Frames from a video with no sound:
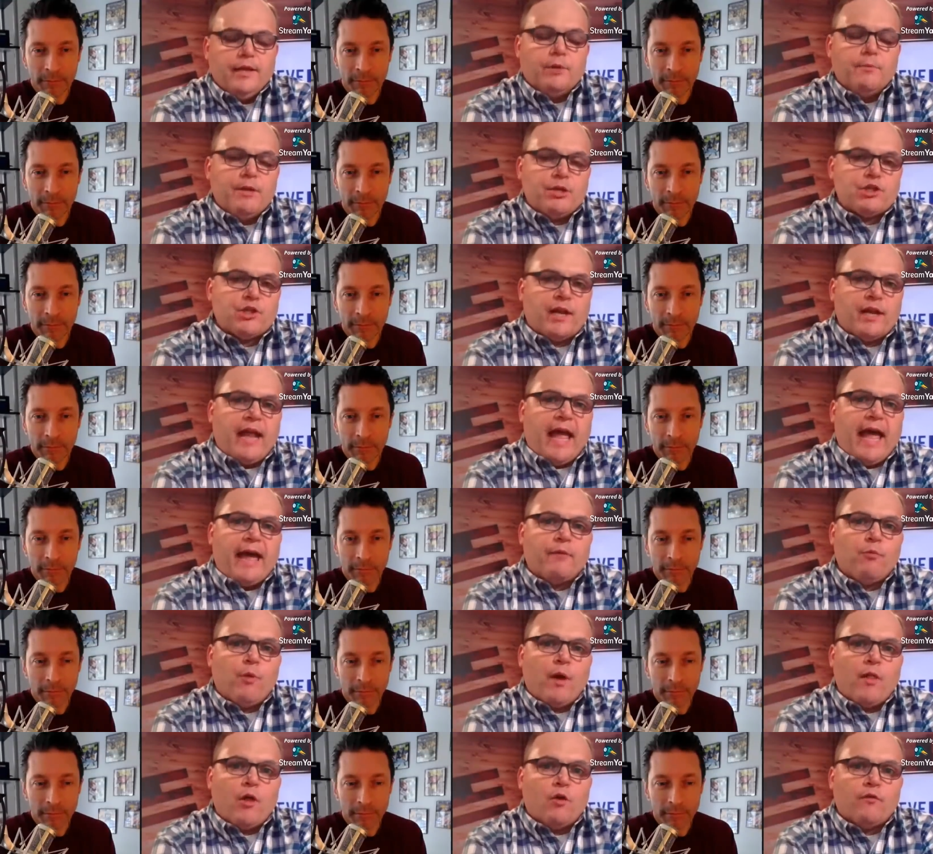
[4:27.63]
Speaker 1: You know, Michigan
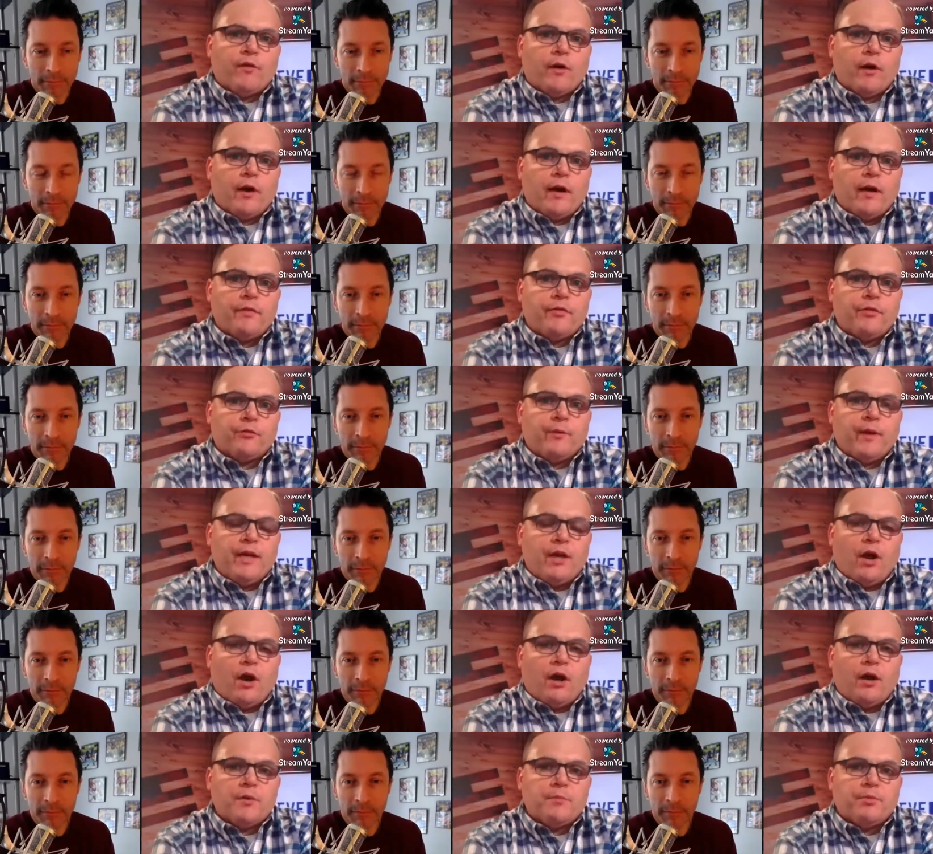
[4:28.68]
had well over a three
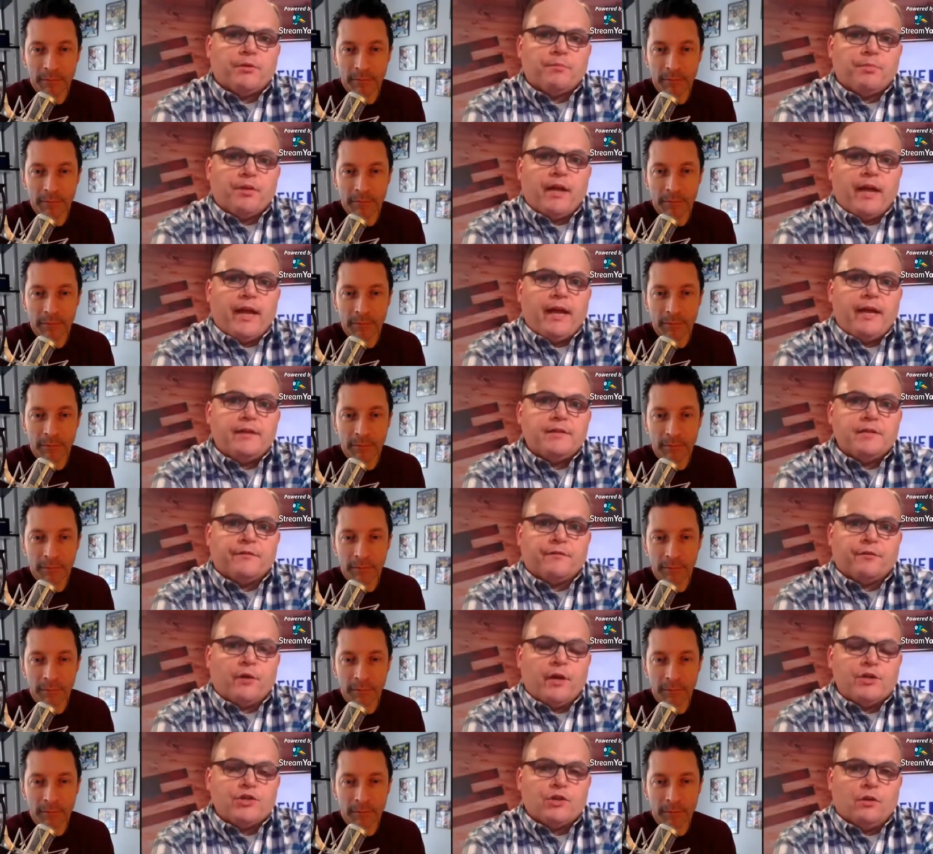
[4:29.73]
yard per play
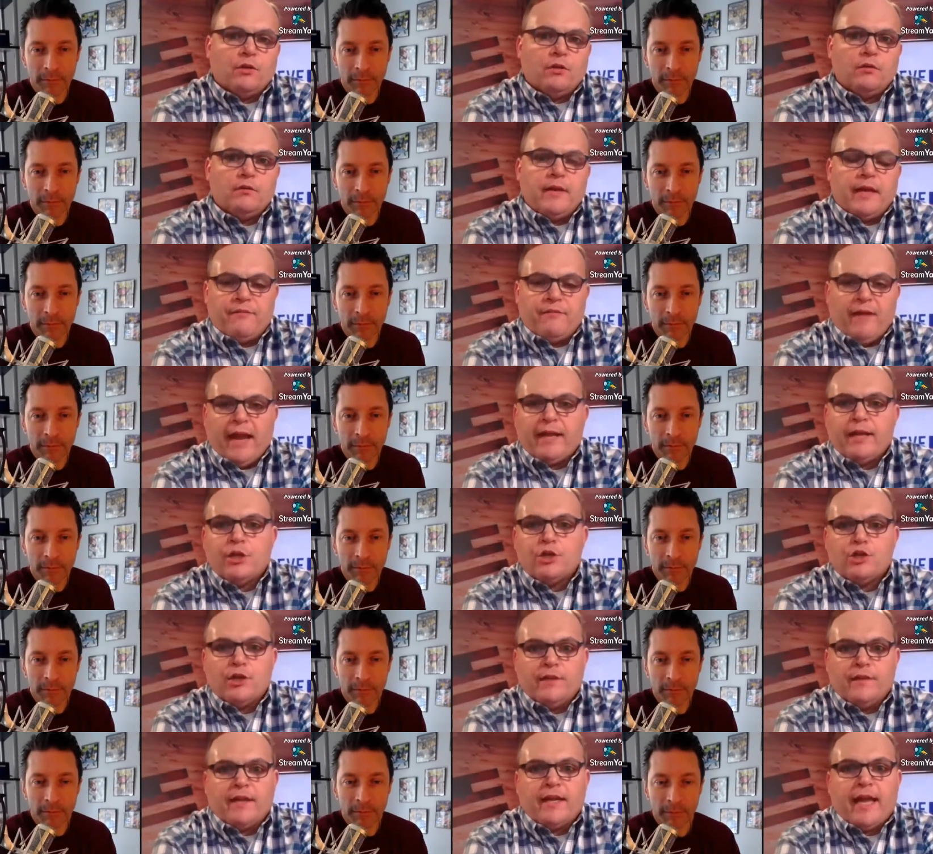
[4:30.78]
differential
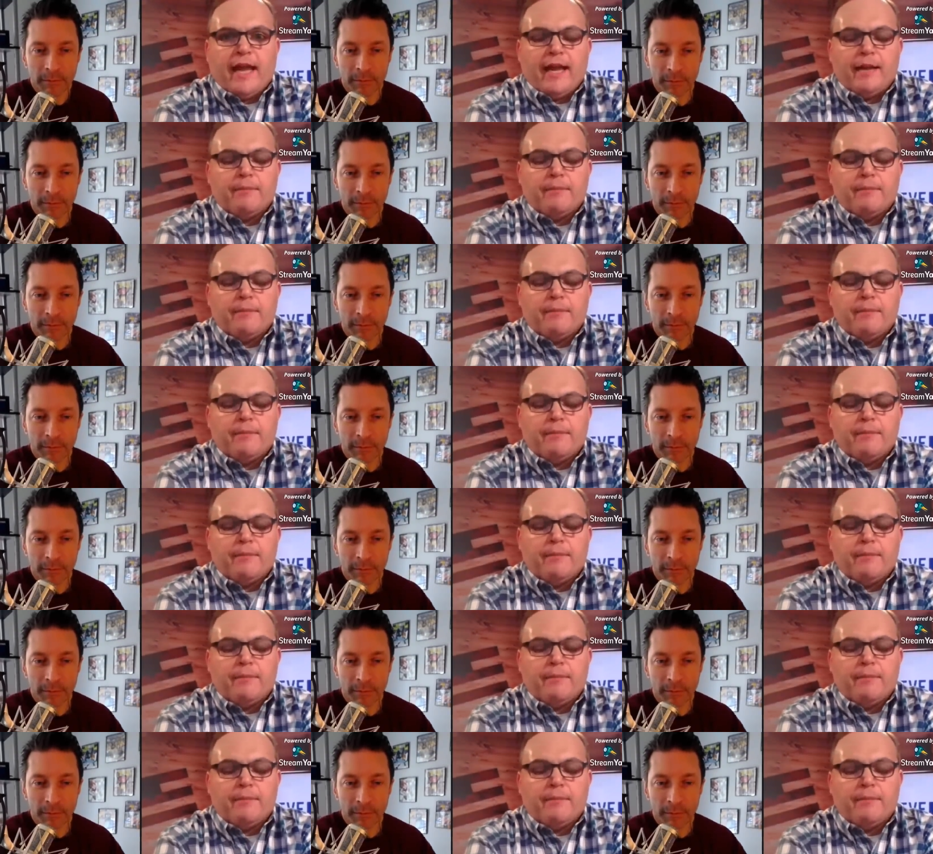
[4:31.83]
advantage in the